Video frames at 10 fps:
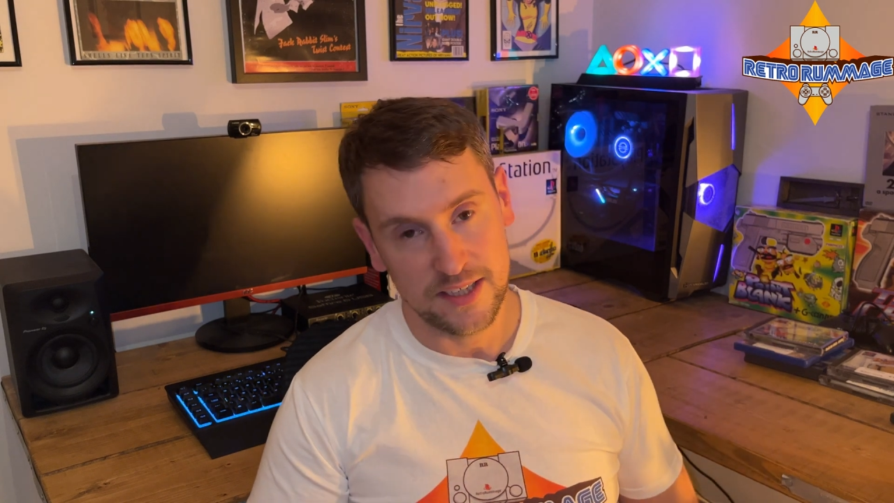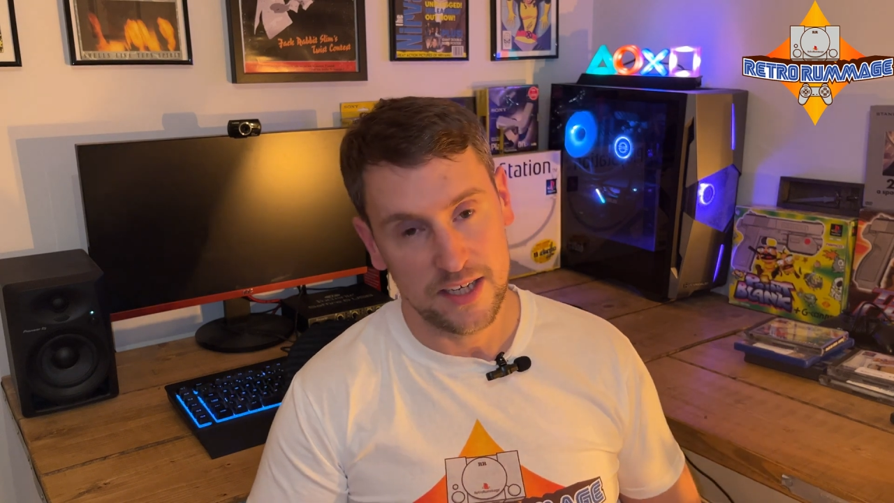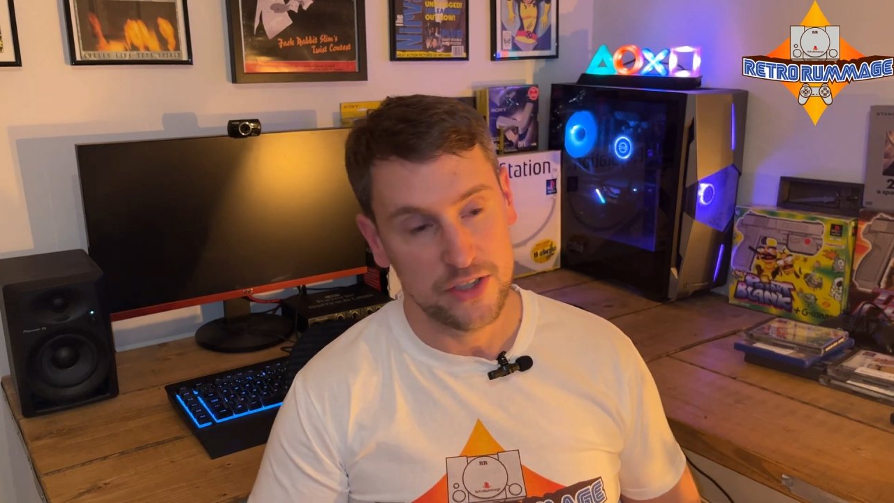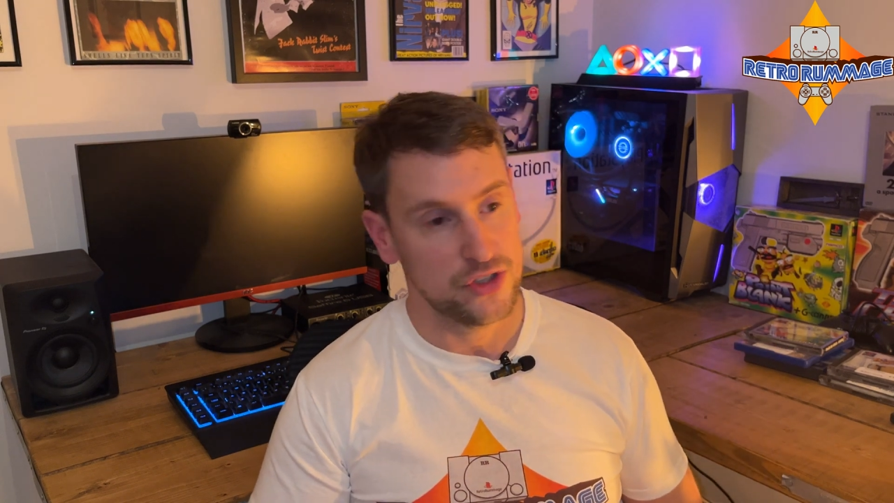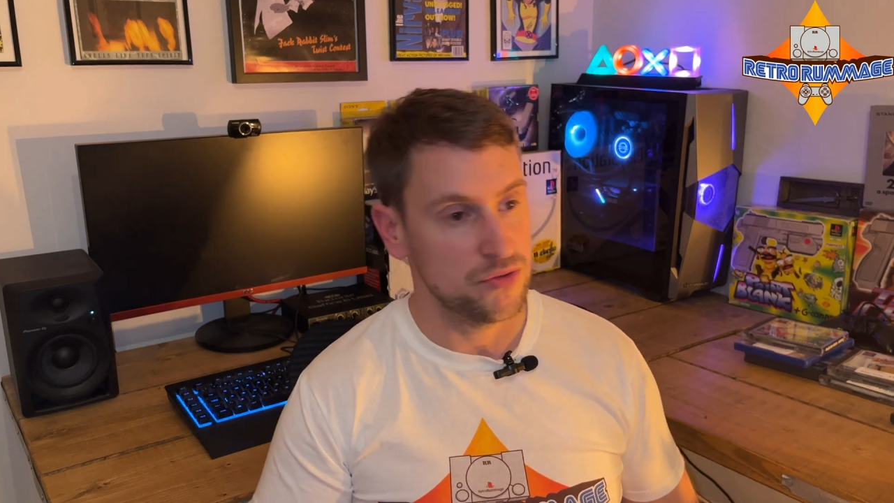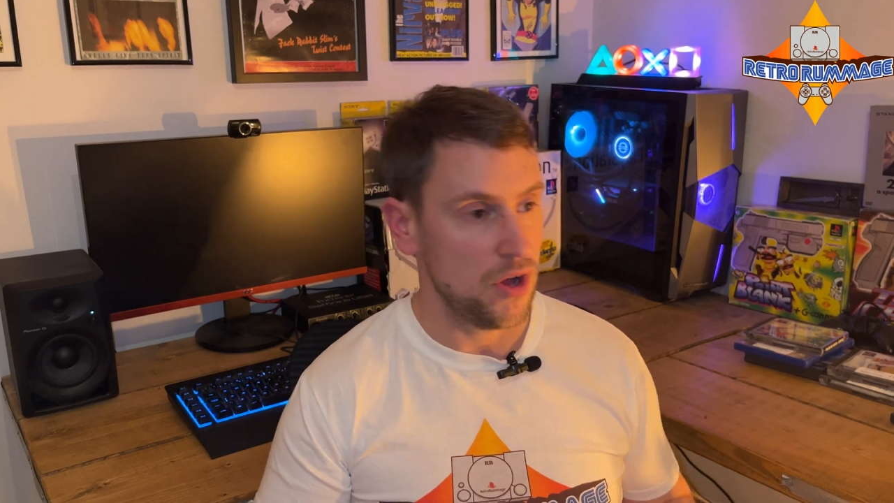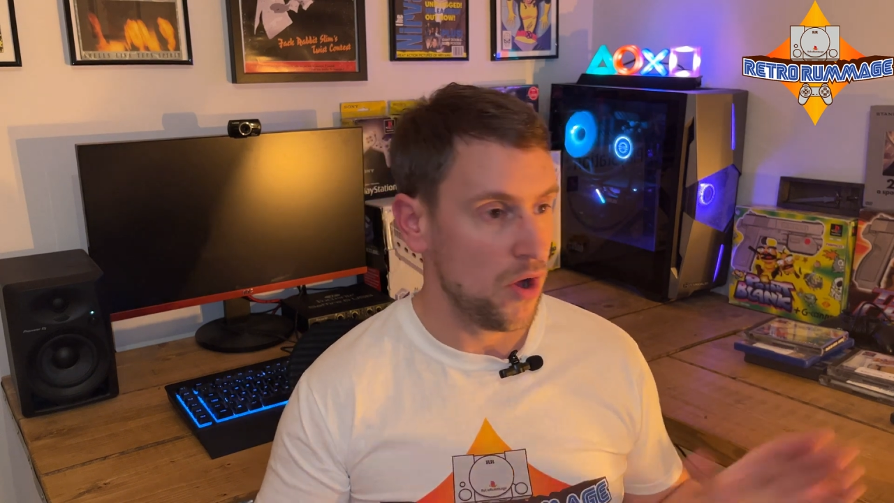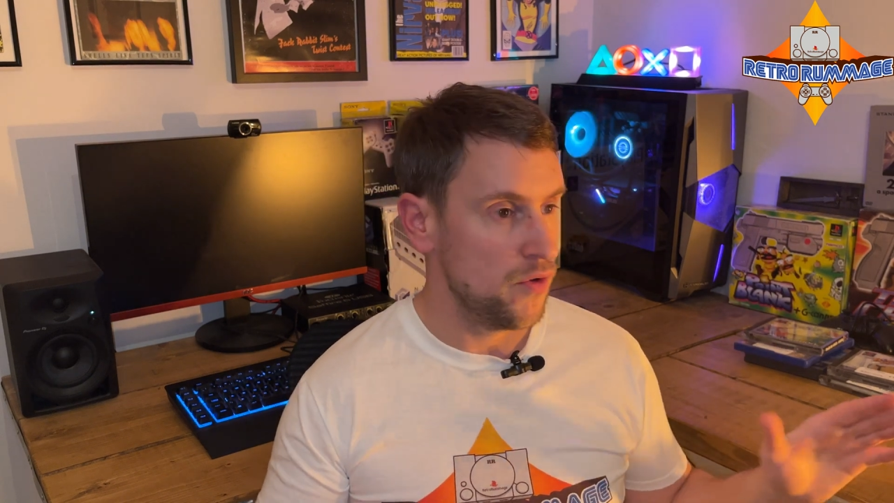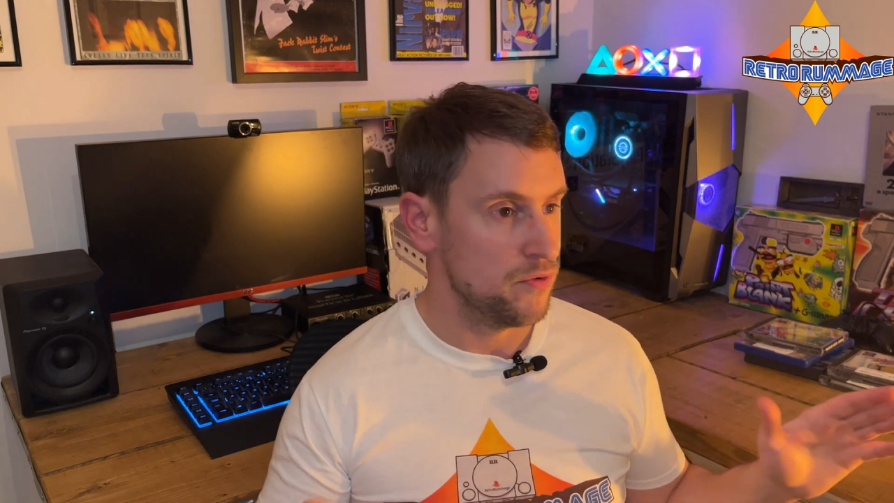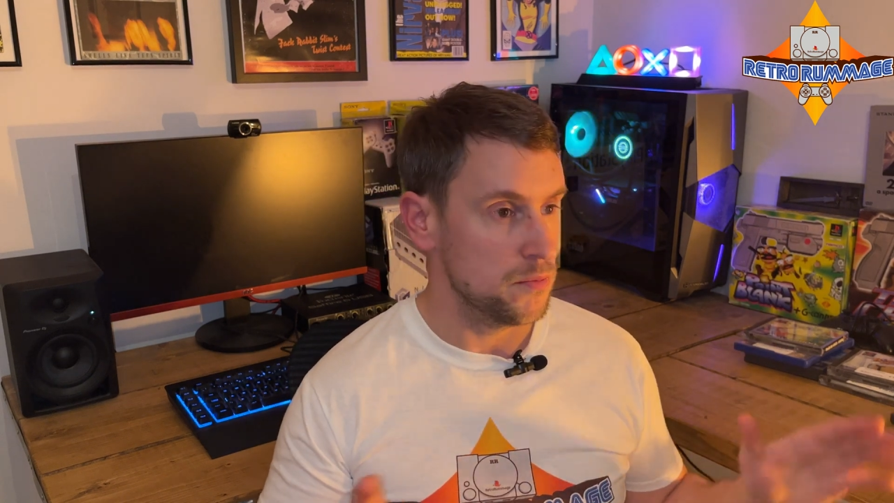collection,
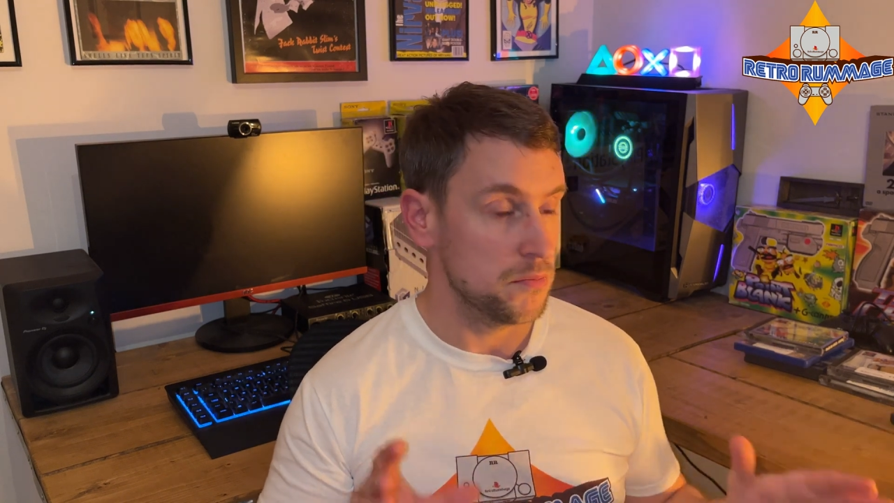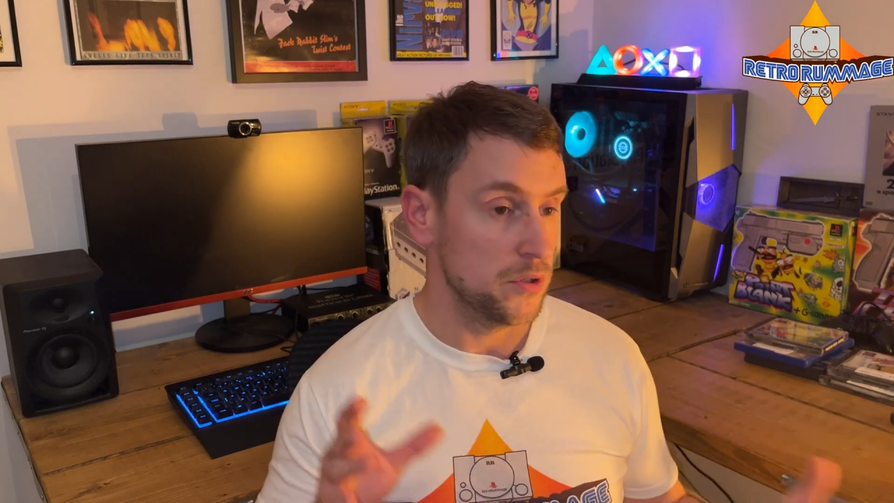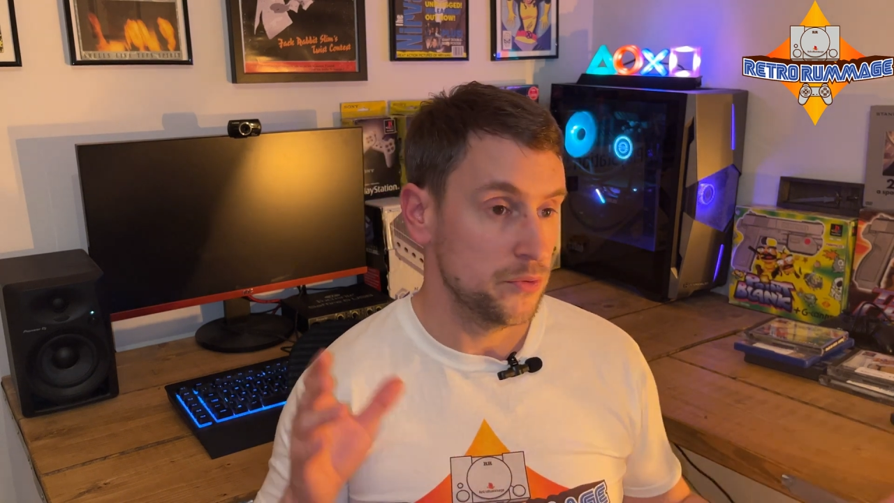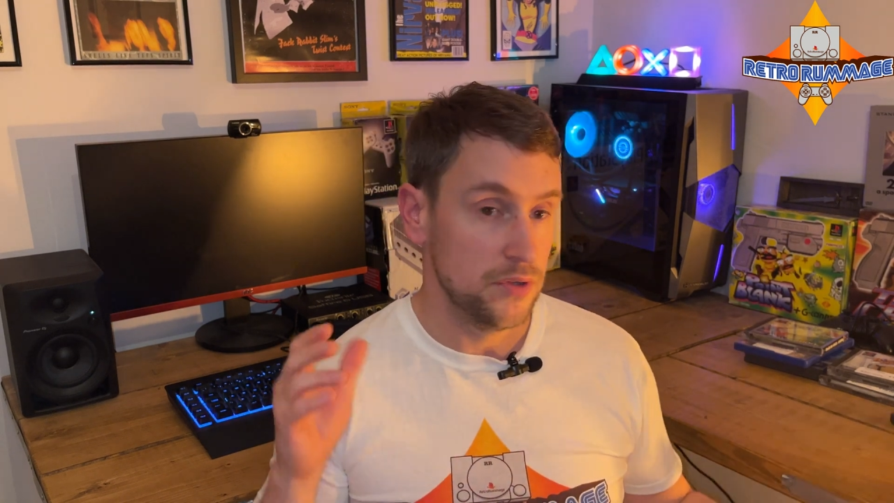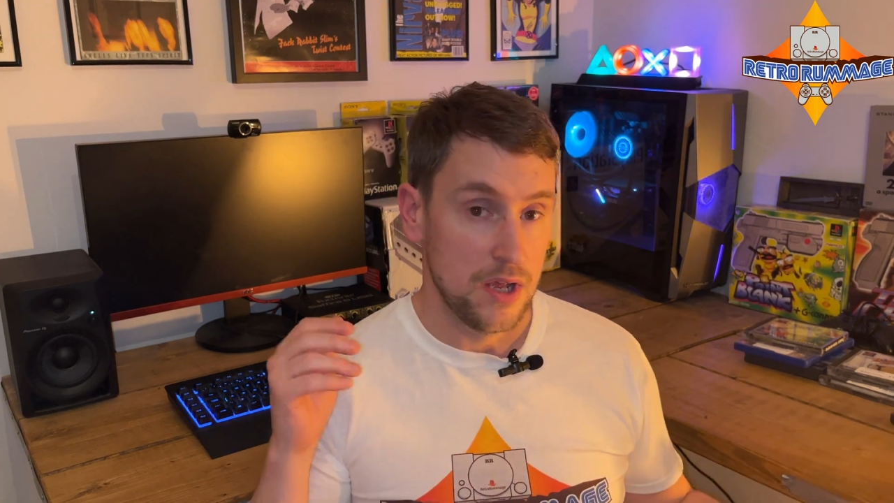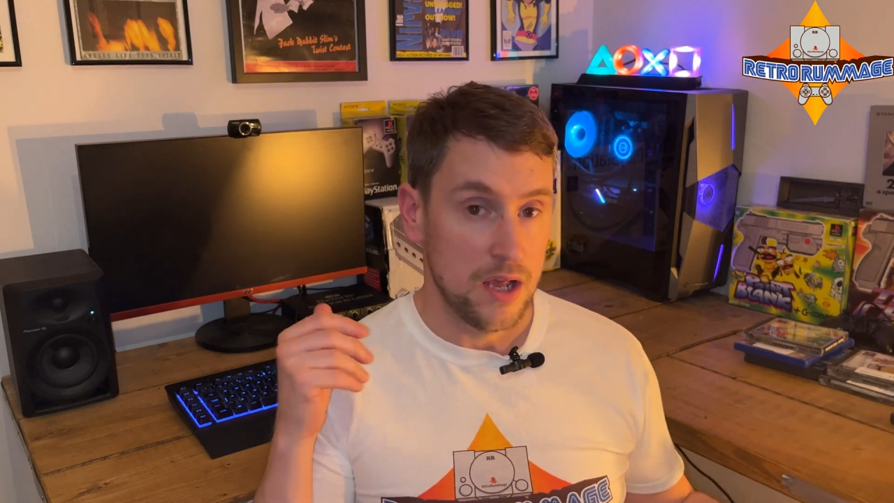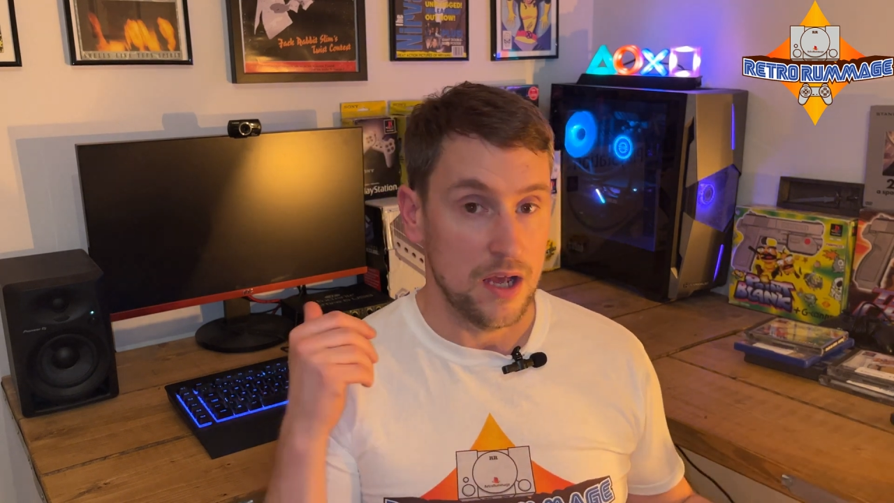over the moon.